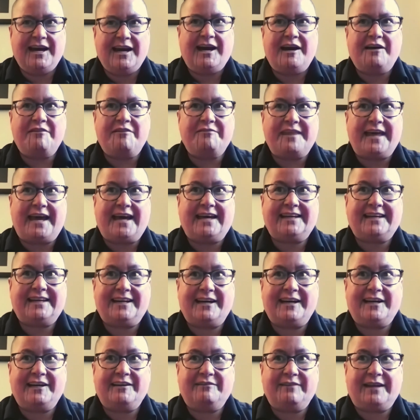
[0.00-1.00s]
of that
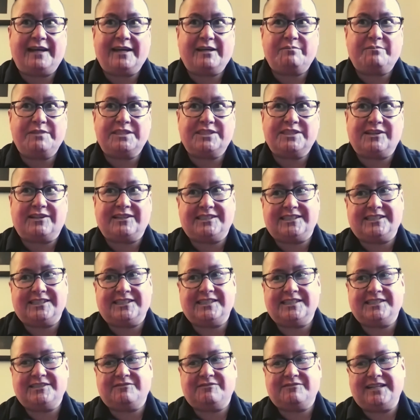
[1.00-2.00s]
kind of like
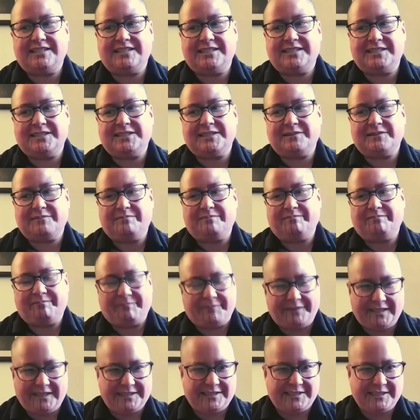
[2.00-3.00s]
misogynist racism
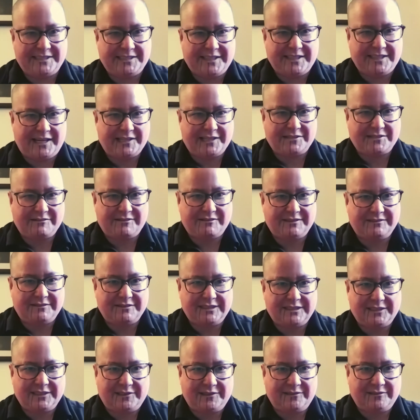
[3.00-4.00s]
in Saskatchewan.
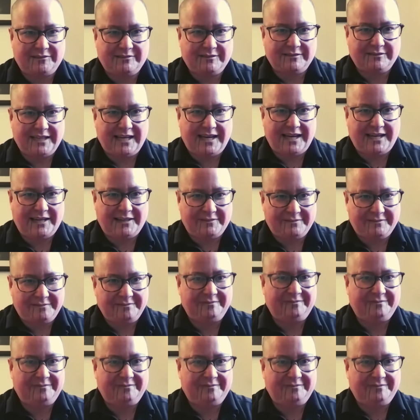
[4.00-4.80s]
So yeah.